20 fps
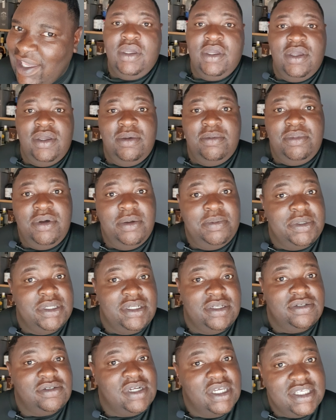Property
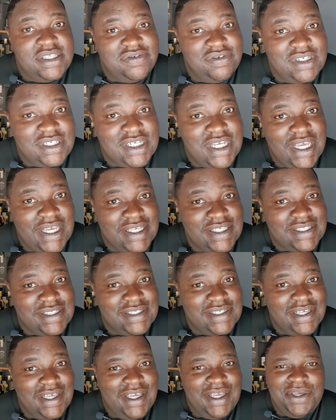transfer tax,
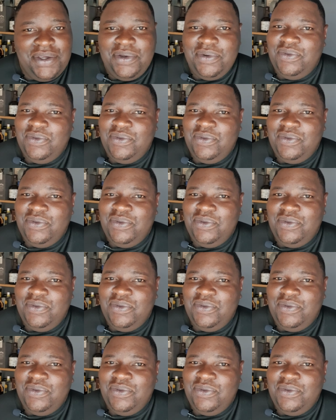we